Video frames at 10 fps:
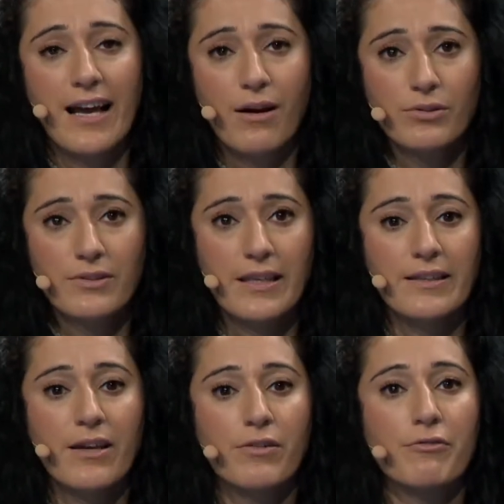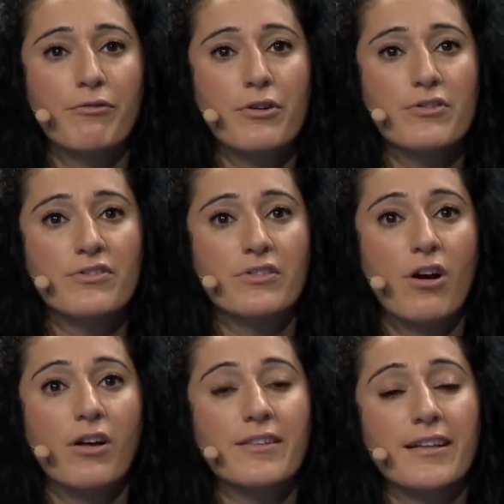out and they are the first
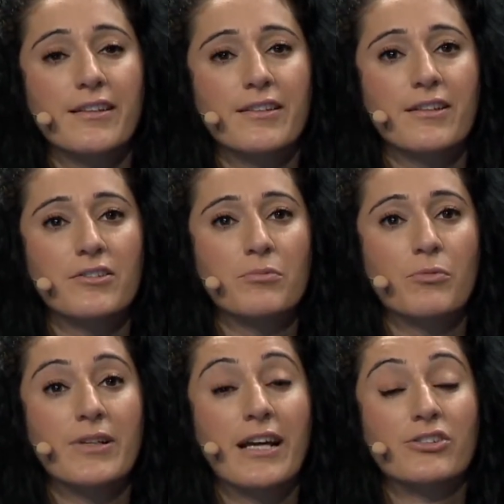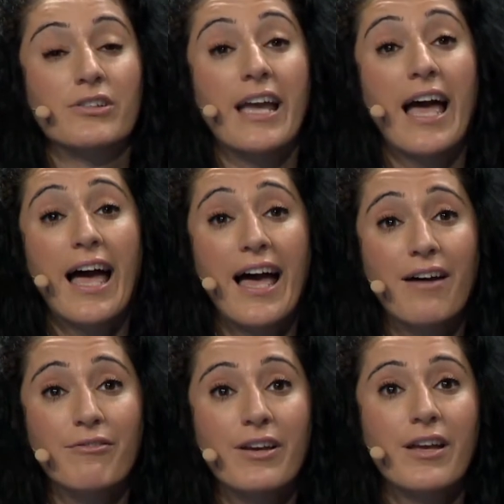contact that the customer would actually
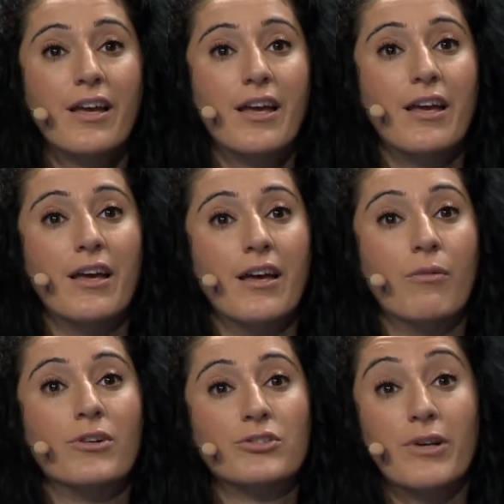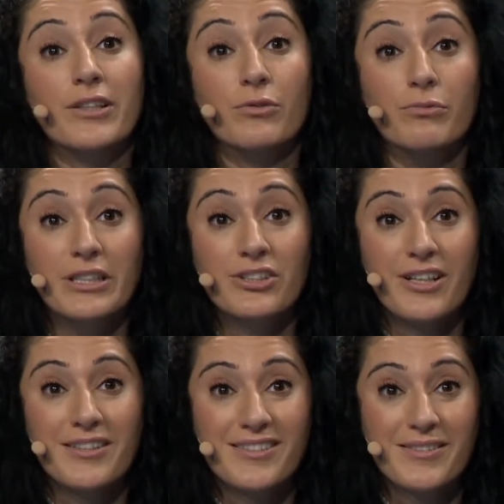have once trying to reach
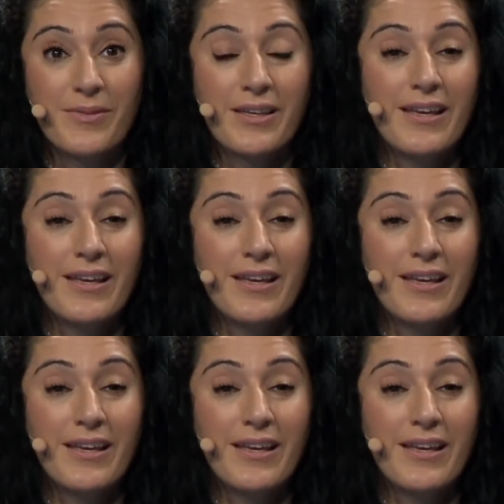us.